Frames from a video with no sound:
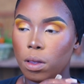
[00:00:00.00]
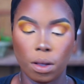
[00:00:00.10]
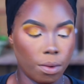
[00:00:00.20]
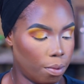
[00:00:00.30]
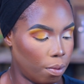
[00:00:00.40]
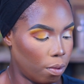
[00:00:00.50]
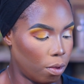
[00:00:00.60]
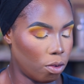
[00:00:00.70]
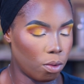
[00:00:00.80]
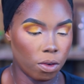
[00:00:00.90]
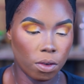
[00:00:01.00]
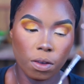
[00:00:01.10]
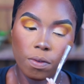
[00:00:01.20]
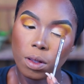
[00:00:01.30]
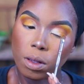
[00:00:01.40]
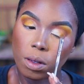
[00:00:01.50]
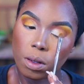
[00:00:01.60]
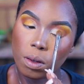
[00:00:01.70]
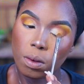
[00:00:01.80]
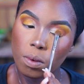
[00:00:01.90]
Yeah, this is what she definitely
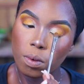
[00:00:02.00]
did,